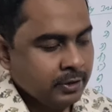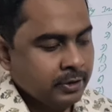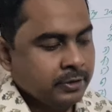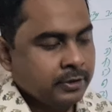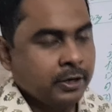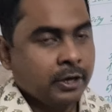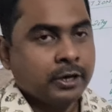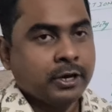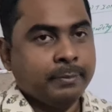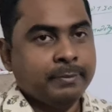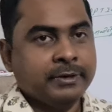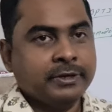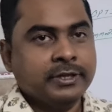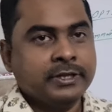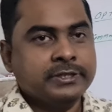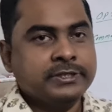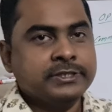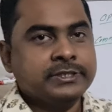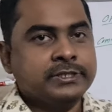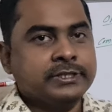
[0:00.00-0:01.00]
Now coming to
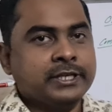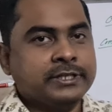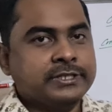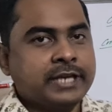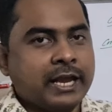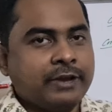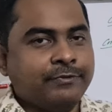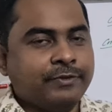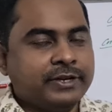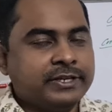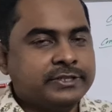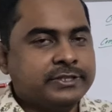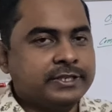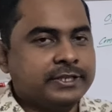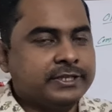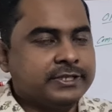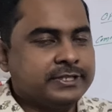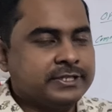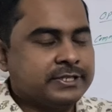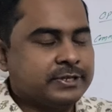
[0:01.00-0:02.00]
this is the January
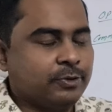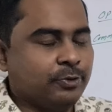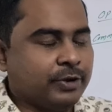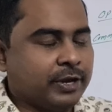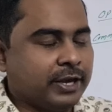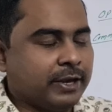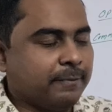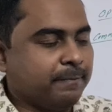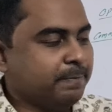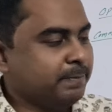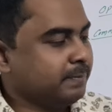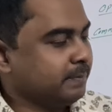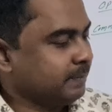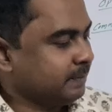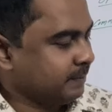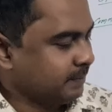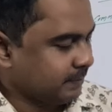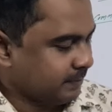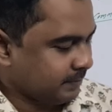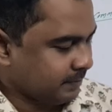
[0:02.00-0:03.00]
series. Okay.
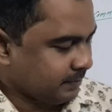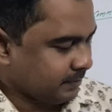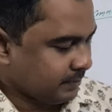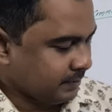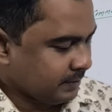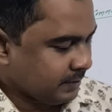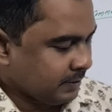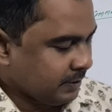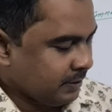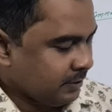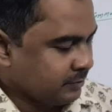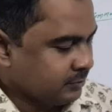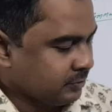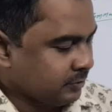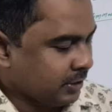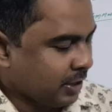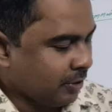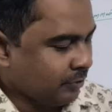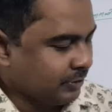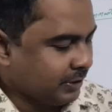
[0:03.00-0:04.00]
So
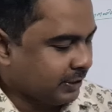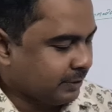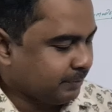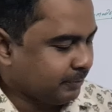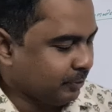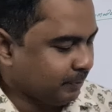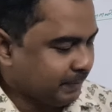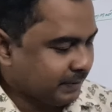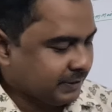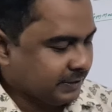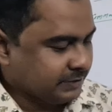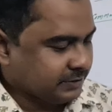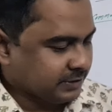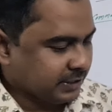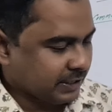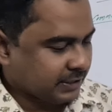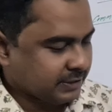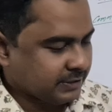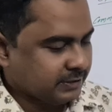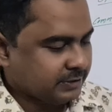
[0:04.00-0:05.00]
now let me open the
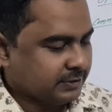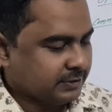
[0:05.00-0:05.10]
chart.